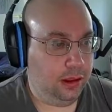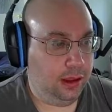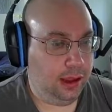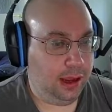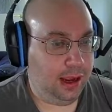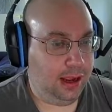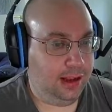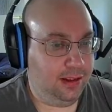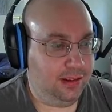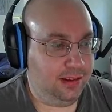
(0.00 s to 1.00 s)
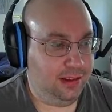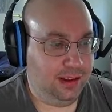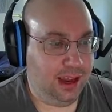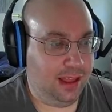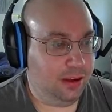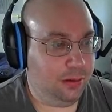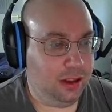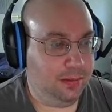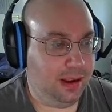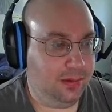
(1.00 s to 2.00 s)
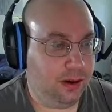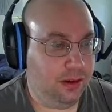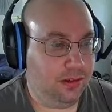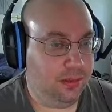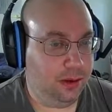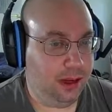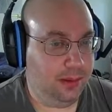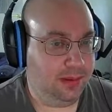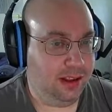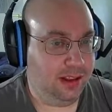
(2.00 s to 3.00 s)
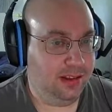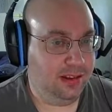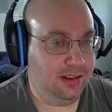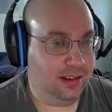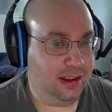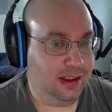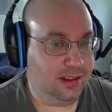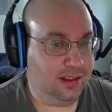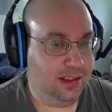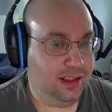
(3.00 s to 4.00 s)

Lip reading: And yeah, I think one of the best parts about games like this is that